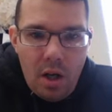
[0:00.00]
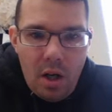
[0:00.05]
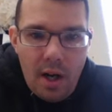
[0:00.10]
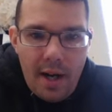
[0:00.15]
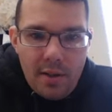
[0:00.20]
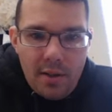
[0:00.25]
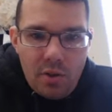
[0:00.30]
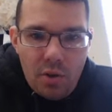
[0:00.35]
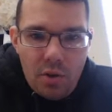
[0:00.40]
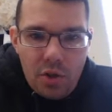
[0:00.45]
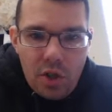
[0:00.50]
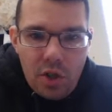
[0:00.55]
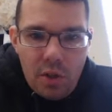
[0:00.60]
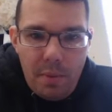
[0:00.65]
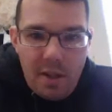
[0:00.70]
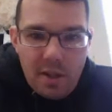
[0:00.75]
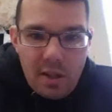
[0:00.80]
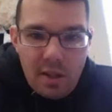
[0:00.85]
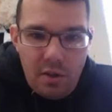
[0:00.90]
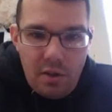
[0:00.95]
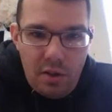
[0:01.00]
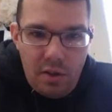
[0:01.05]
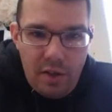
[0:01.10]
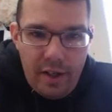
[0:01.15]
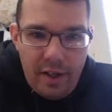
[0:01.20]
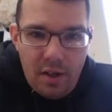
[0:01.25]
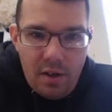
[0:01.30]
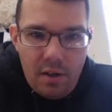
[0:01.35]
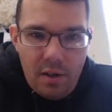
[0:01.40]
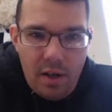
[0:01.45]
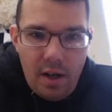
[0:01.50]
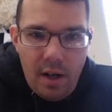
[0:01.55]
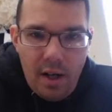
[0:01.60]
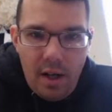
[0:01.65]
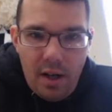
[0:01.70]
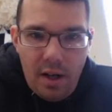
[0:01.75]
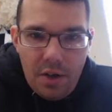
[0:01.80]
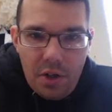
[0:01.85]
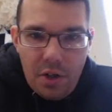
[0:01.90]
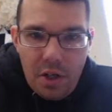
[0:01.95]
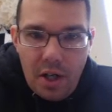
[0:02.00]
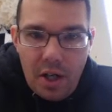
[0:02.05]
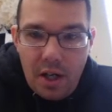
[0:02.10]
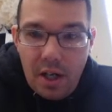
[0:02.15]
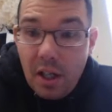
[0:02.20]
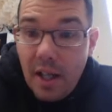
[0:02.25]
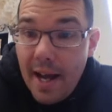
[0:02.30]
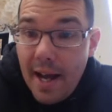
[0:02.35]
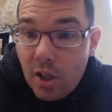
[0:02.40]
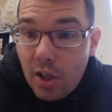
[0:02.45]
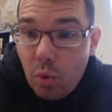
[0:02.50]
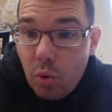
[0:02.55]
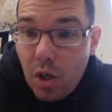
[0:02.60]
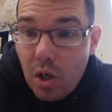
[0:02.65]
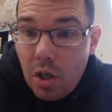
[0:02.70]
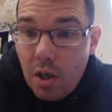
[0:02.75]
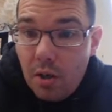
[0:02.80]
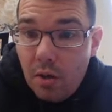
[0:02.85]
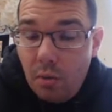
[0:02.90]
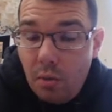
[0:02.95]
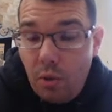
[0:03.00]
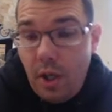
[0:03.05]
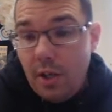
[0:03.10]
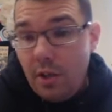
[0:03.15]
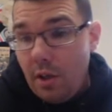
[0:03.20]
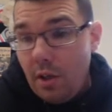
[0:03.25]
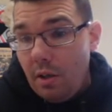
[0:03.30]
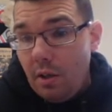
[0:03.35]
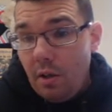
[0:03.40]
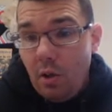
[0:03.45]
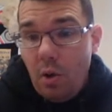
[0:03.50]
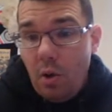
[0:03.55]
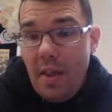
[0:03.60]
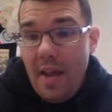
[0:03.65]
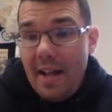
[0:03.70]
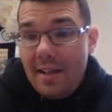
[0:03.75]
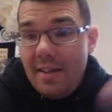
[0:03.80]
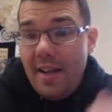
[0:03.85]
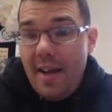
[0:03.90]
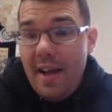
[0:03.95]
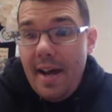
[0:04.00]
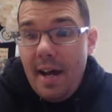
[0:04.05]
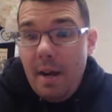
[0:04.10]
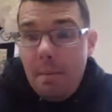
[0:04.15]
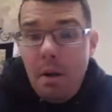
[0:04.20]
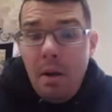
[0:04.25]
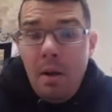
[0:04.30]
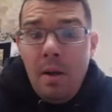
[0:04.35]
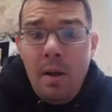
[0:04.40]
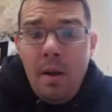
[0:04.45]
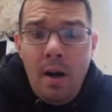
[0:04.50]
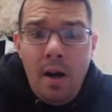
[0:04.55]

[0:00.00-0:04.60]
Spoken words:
All right, so there should be here under a classwork. You guys can go to that tab.